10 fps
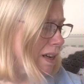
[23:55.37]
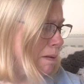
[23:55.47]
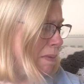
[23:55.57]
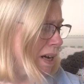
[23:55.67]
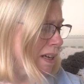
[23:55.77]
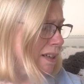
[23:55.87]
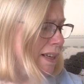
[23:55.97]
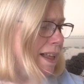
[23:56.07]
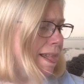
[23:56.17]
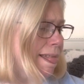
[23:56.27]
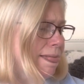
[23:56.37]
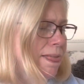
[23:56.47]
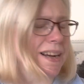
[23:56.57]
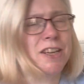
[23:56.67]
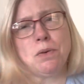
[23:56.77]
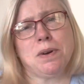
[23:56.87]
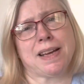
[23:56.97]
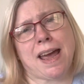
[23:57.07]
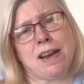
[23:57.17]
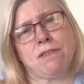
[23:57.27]
But thank you
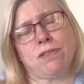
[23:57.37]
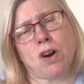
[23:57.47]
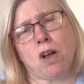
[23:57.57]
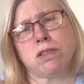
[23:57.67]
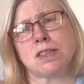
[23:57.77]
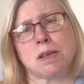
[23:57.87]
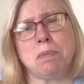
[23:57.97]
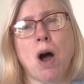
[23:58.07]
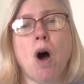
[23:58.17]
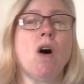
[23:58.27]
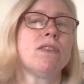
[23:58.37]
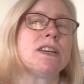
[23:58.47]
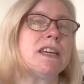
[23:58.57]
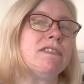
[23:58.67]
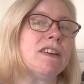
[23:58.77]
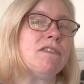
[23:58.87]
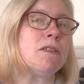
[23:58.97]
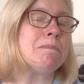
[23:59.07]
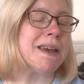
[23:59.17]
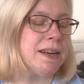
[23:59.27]
again for all the support that you've
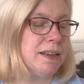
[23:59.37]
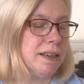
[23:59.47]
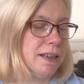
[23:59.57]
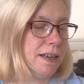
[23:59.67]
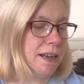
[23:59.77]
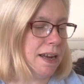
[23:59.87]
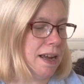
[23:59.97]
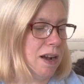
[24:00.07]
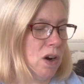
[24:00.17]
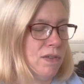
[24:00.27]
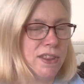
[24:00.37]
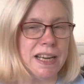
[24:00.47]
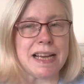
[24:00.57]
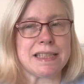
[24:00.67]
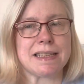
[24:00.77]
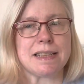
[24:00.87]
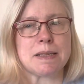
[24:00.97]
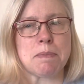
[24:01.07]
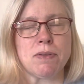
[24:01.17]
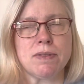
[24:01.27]
given me over the last 6
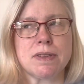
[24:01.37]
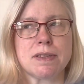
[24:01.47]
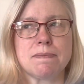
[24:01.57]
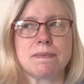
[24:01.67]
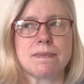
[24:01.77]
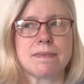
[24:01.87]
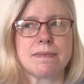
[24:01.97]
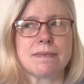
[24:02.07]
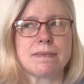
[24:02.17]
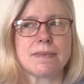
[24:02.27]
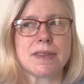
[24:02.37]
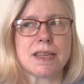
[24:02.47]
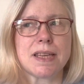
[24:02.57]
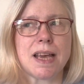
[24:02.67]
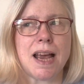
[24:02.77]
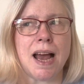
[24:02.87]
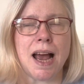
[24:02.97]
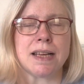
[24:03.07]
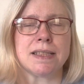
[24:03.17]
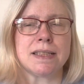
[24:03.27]
months.
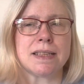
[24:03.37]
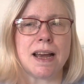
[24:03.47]
And